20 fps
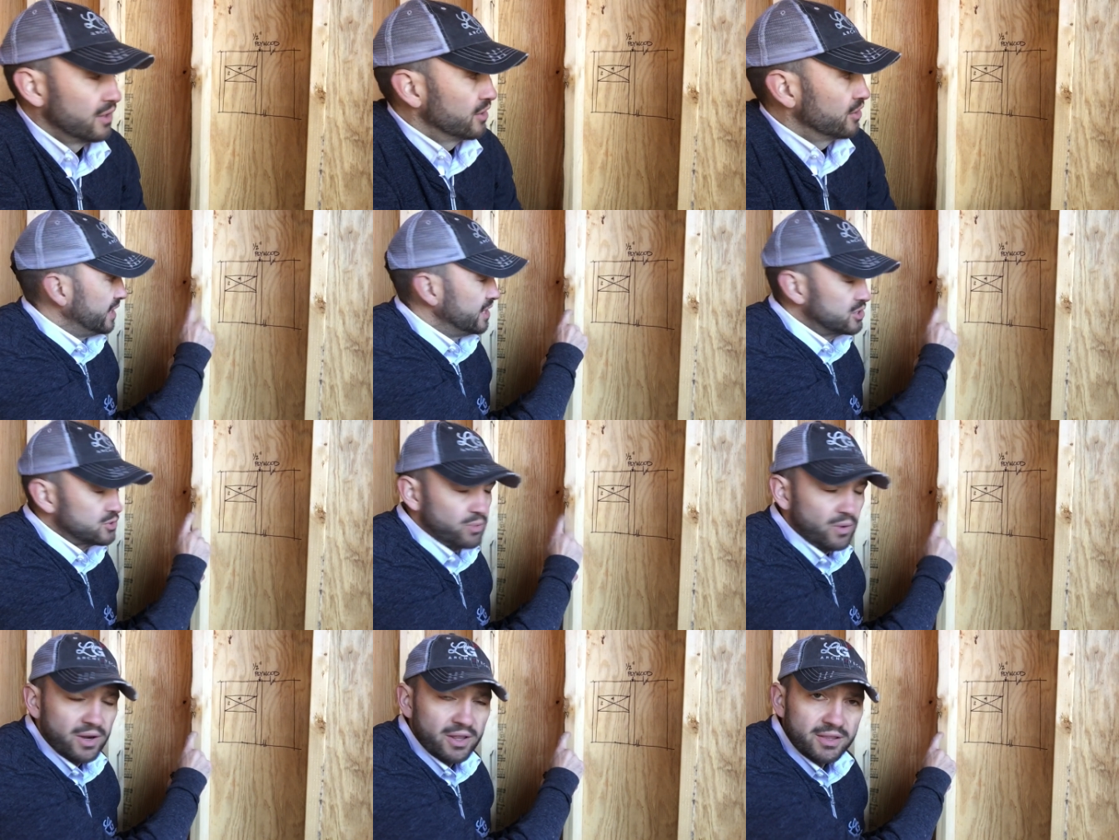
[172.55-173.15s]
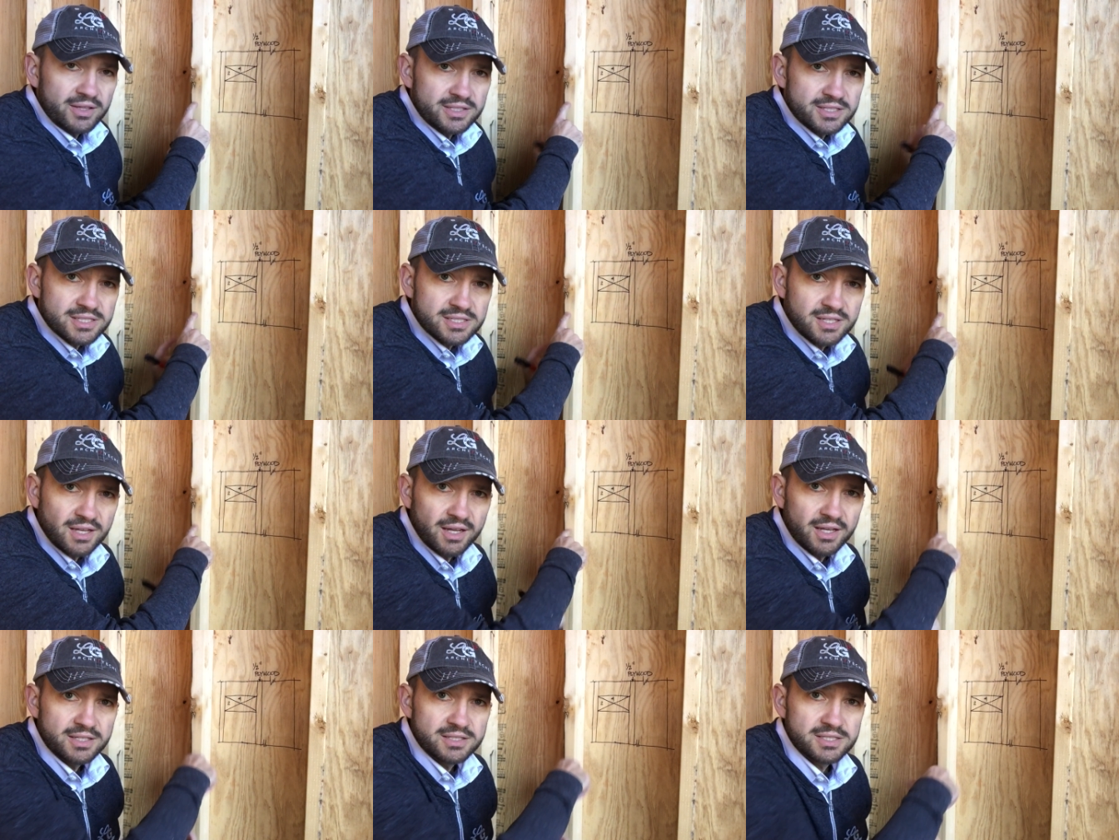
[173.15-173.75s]
Each one of these
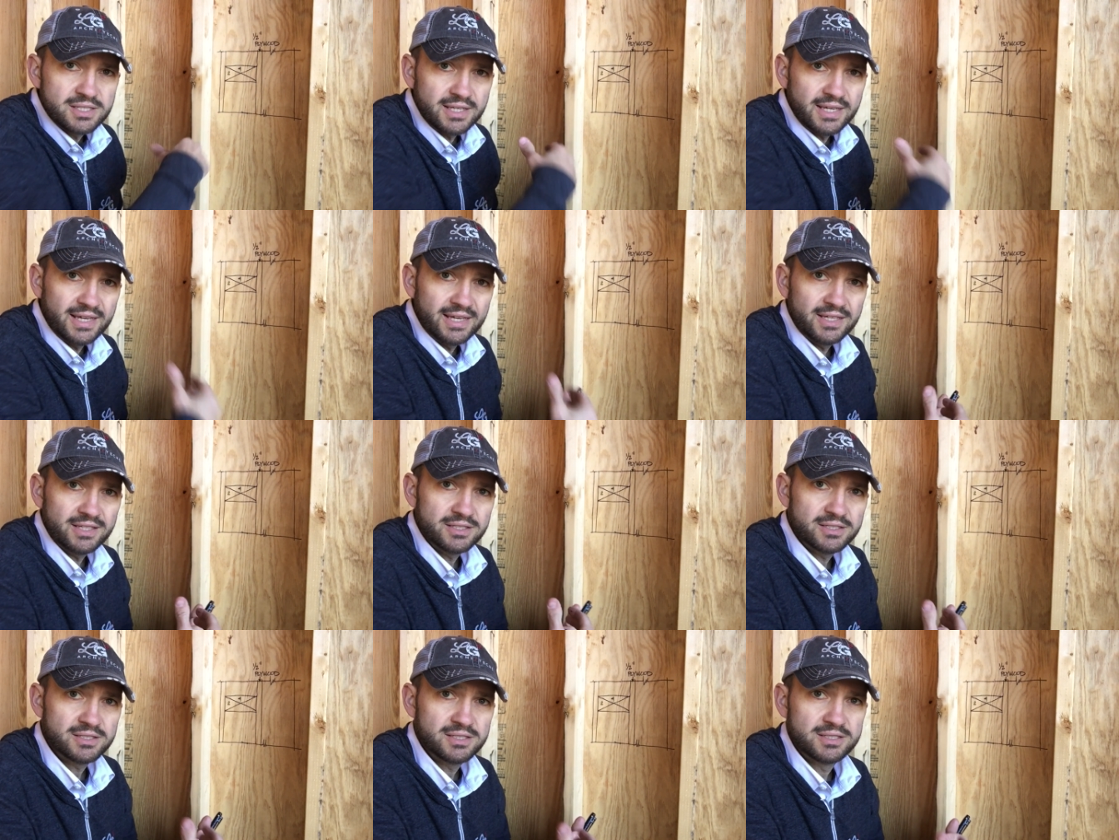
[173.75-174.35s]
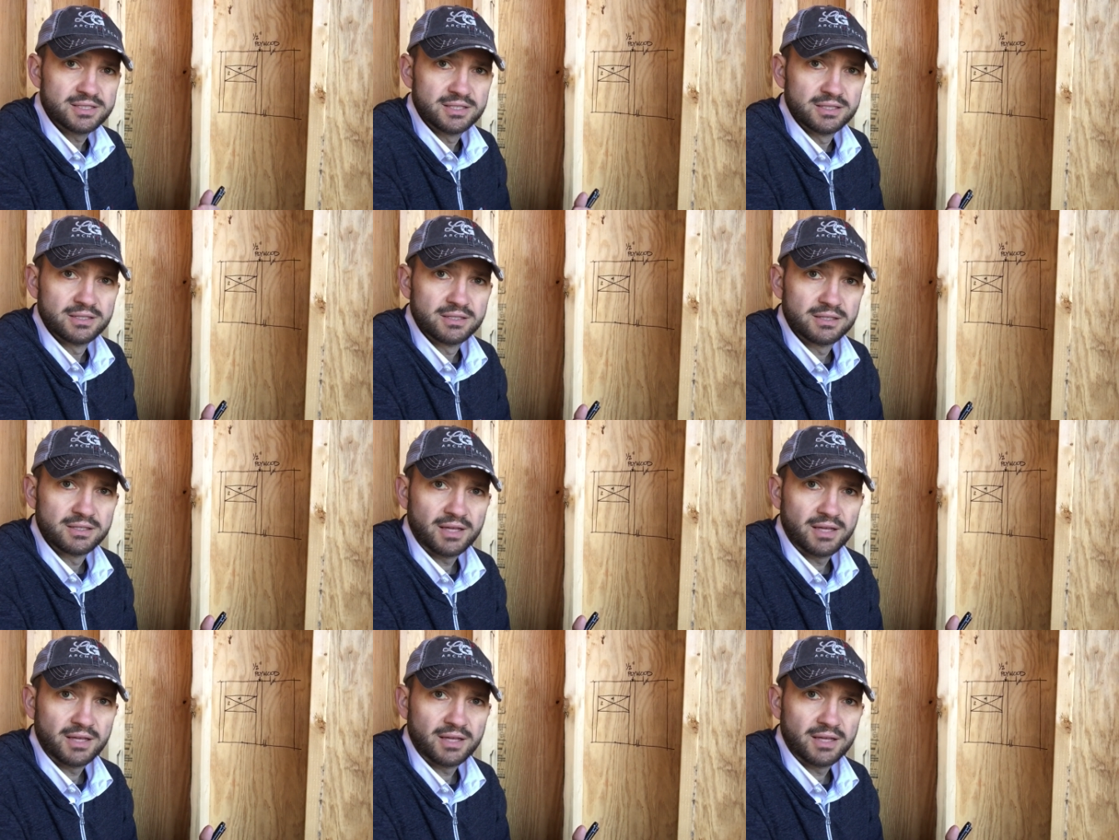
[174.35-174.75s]
studs is